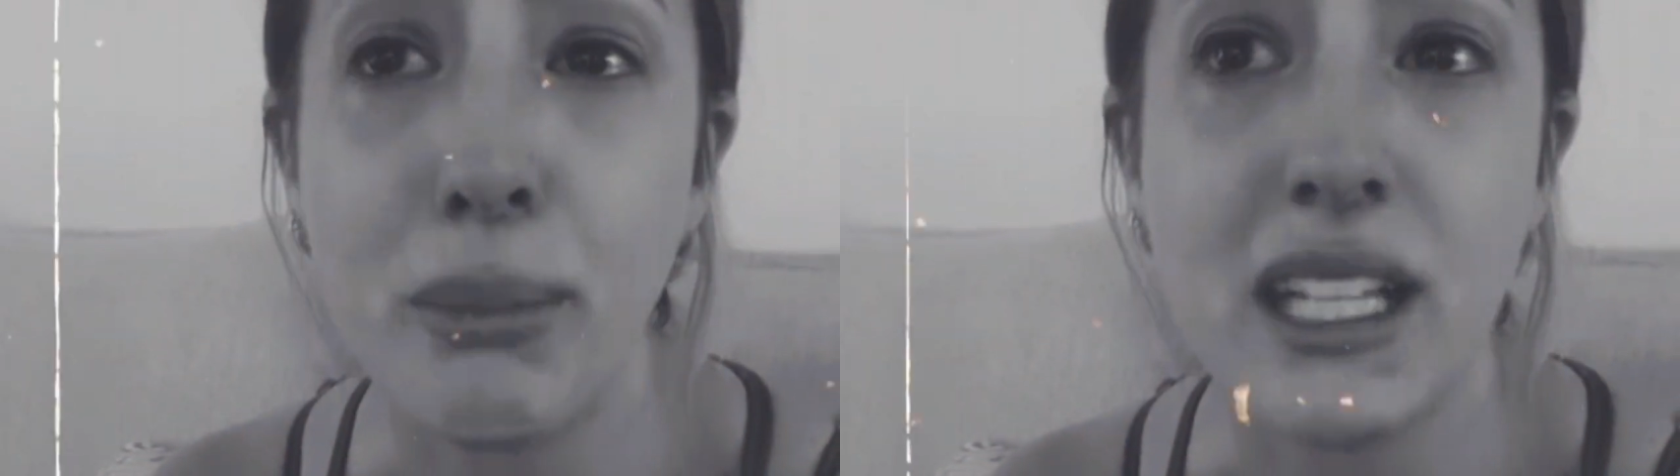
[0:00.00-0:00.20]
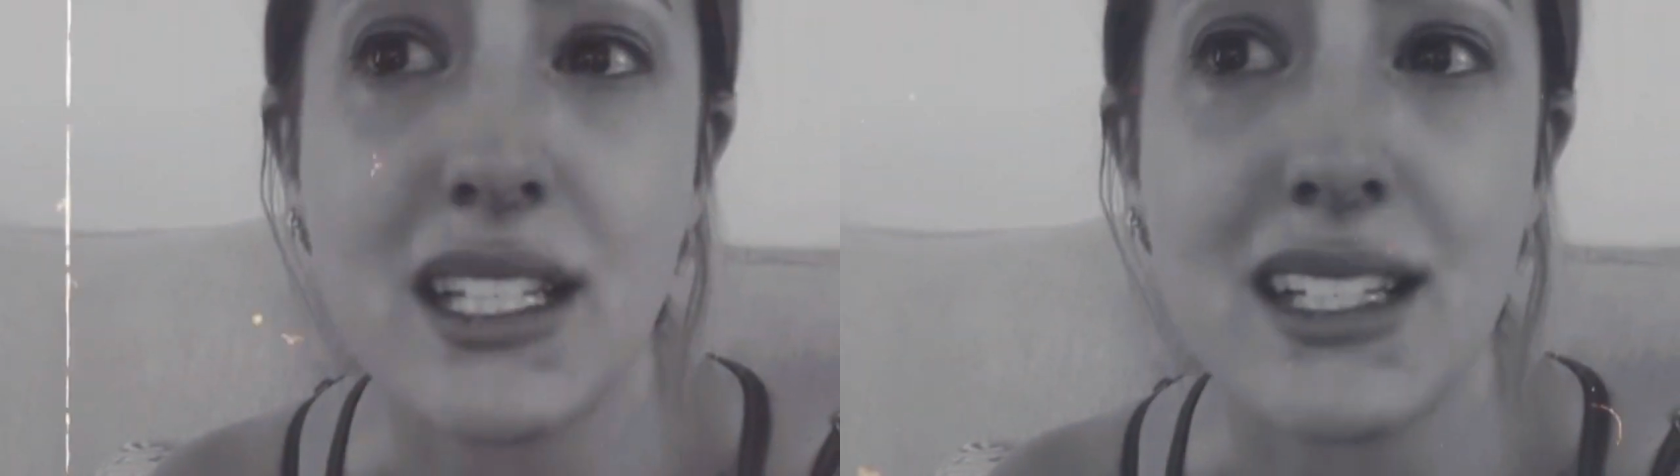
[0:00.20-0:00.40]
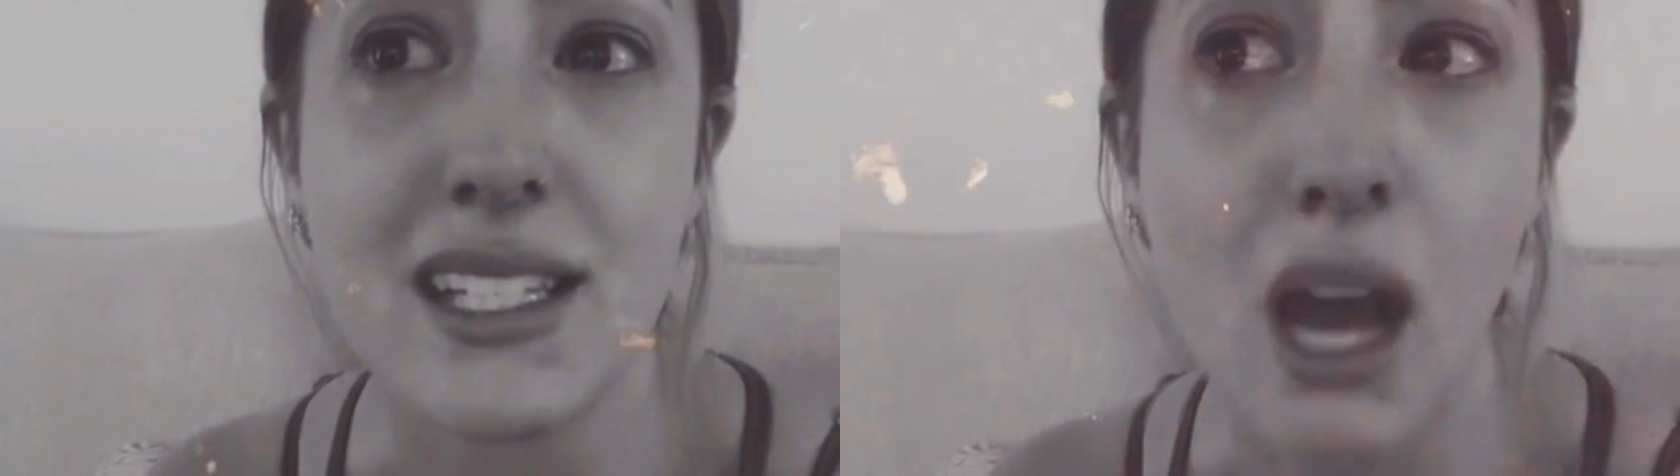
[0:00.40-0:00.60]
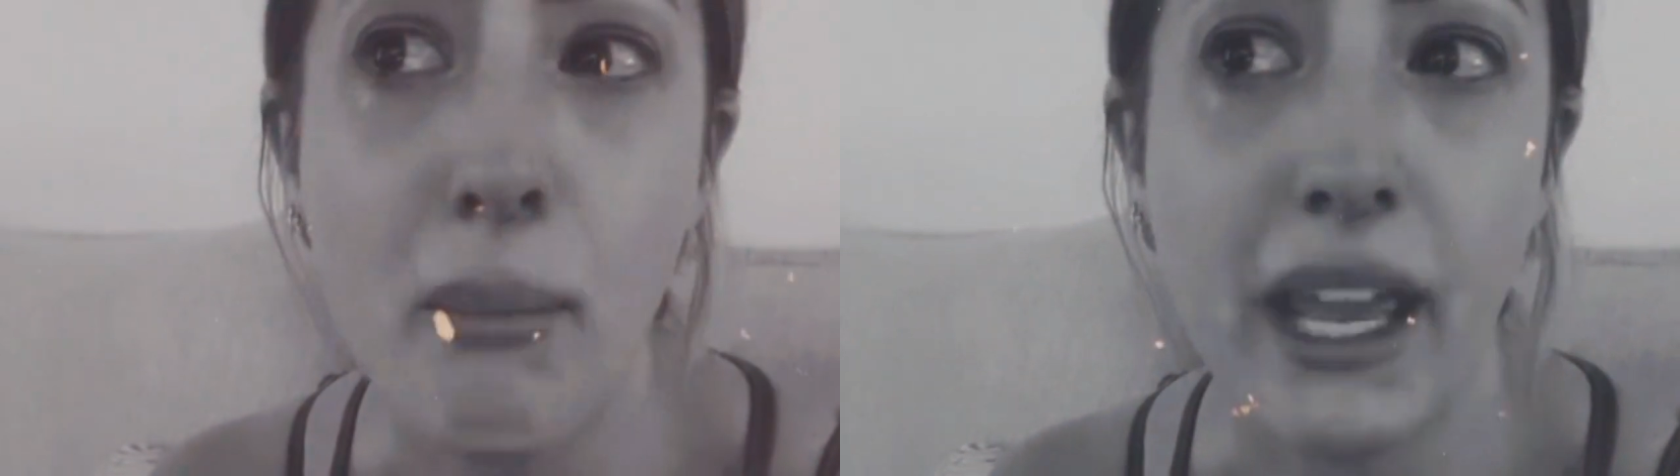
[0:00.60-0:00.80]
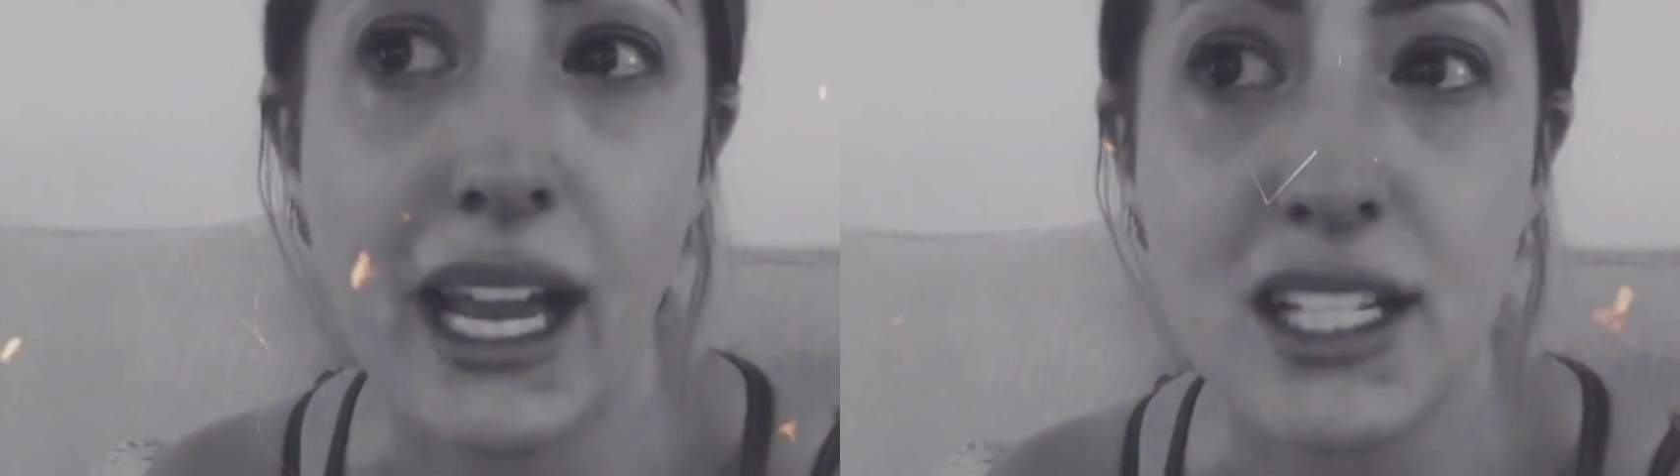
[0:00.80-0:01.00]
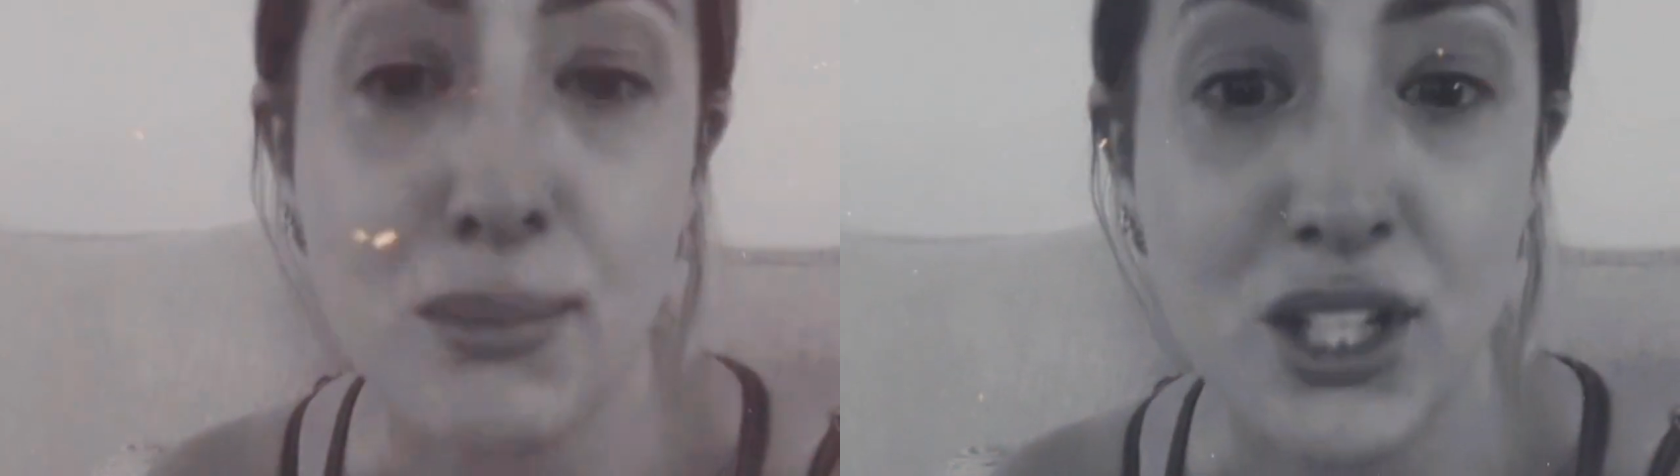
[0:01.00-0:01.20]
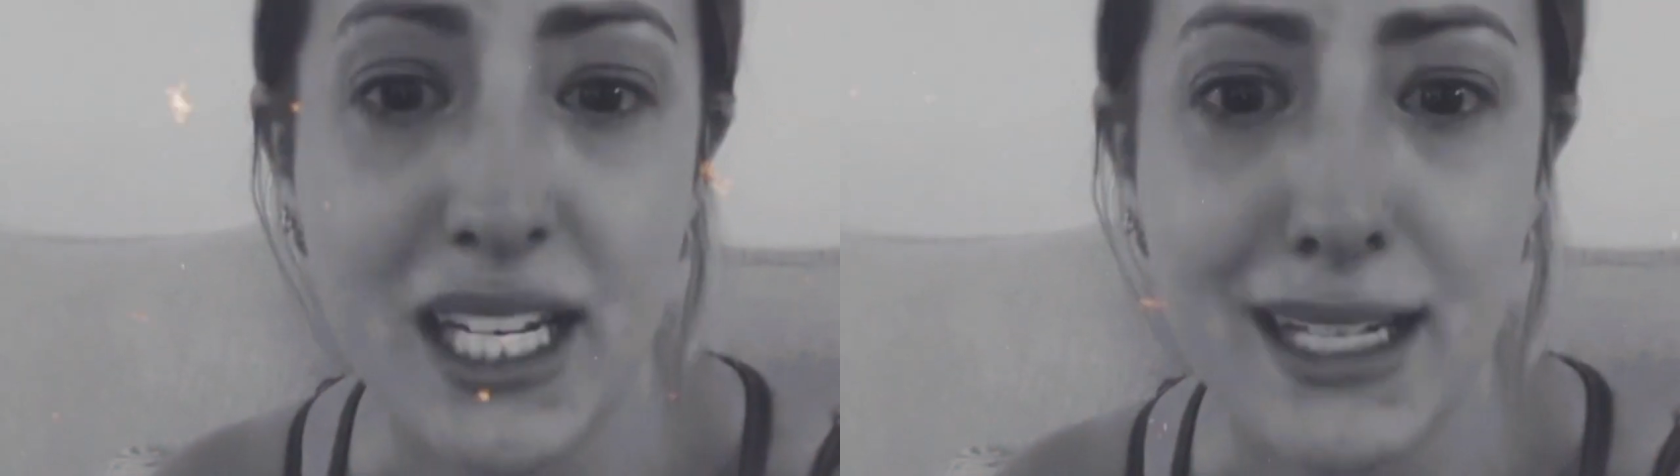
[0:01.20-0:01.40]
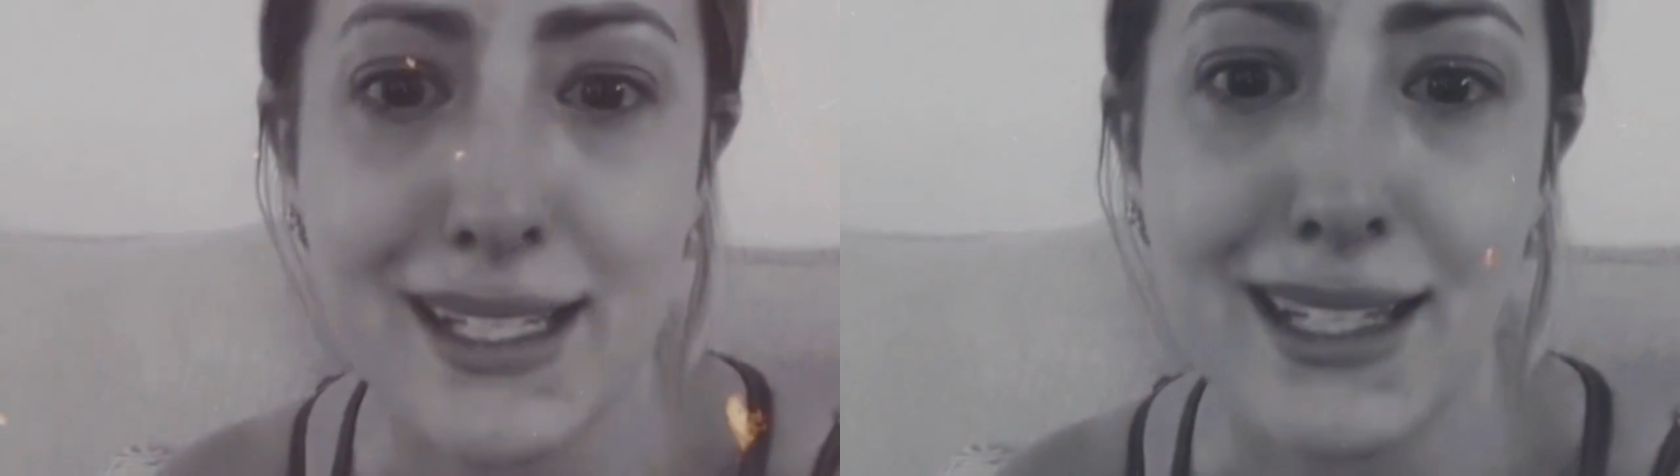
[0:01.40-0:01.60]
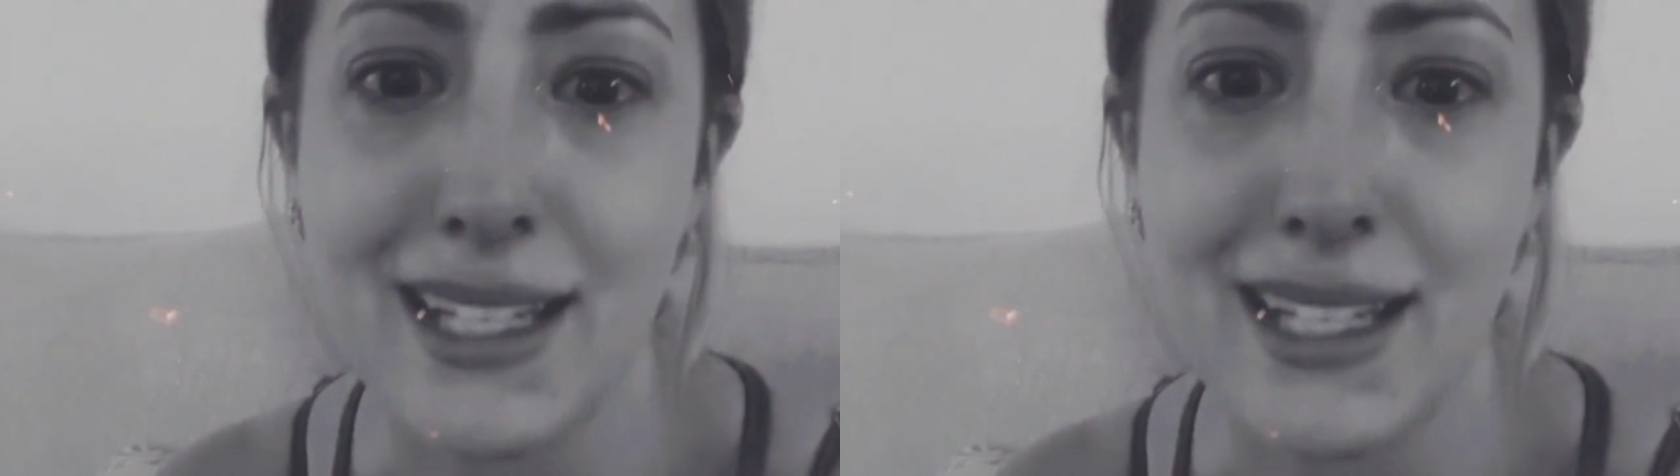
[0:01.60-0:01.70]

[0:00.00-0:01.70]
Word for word: because it's not my expertise and